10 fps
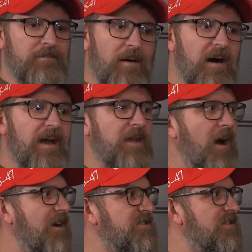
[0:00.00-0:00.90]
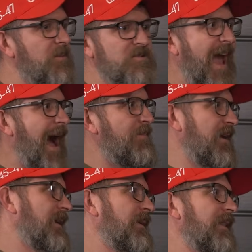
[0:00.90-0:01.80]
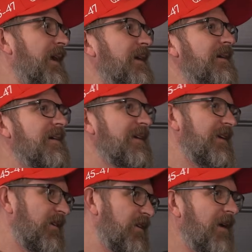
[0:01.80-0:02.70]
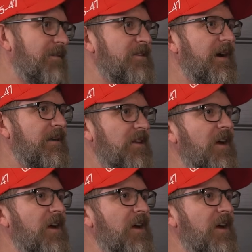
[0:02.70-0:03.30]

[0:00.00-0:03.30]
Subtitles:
my gosh, there's so much happening. I mean, like you and I were talking.